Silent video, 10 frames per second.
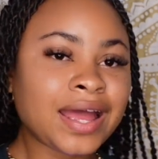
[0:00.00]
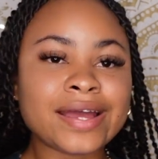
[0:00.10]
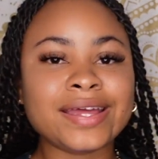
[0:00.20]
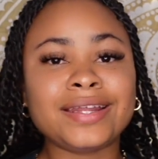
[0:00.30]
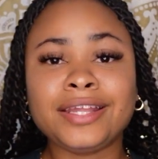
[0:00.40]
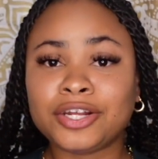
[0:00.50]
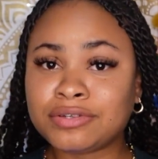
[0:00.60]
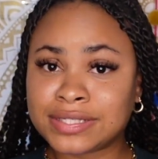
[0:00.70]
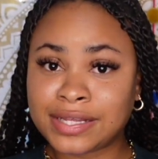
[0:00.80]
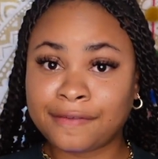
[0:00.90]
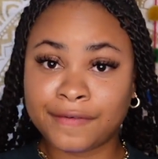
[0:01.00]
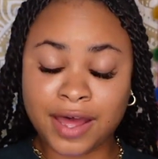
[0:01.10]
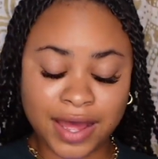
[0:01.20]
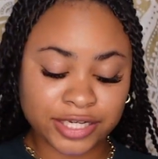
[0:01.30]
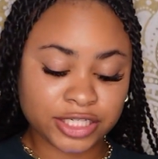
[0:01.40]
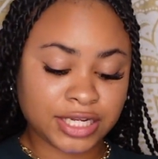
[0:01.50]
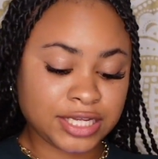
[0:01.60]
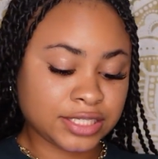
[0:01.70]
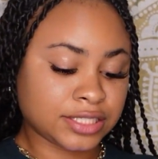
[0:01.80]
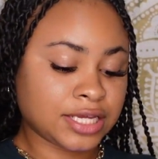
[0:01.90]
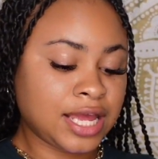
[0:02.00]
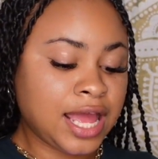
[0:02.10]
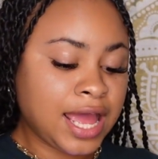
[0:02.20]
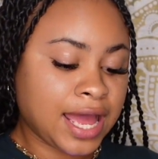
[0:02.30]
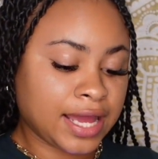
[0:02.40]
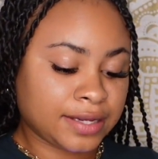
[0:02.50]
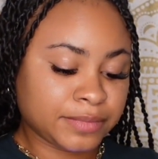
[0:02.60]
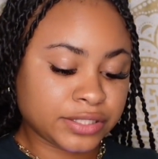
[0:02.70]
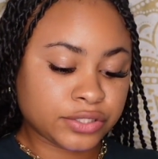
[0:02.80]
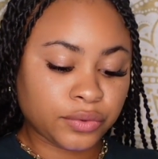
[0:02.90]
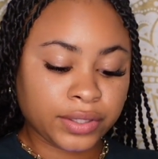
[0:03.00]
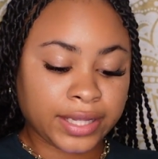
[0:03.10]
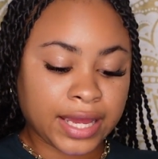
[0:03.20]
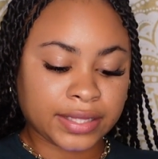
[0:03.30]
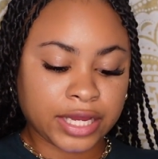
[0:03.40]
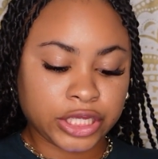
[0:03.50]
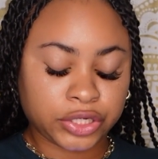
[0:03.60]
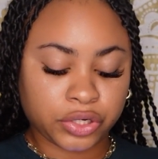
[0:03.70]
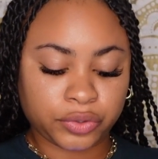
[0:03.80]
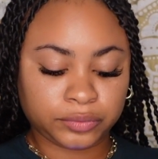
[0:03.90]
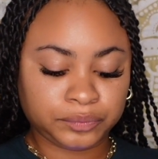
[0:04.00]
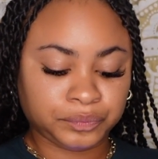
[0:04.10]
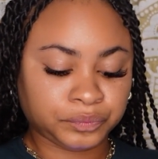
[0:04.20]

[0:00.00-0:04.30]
I got a little self-conscious, and I'm so glad that, you know,